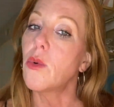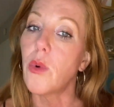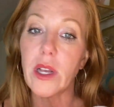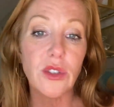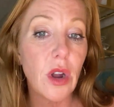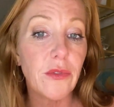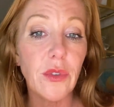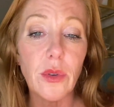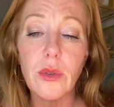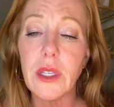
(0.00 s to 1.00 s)
Restaurant
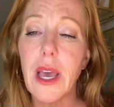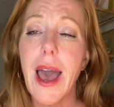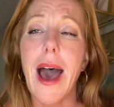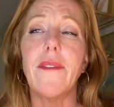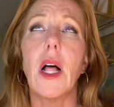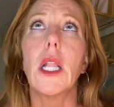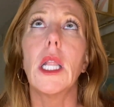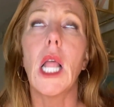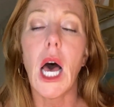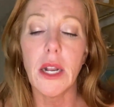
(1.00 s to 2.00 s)
foods have a
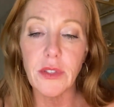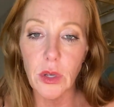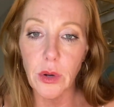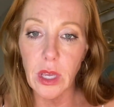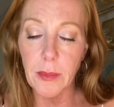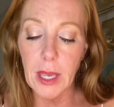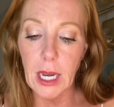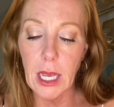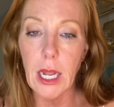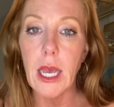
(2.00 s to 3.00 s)
lot of sodium in
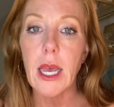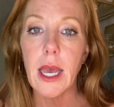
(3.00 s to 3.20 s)
it,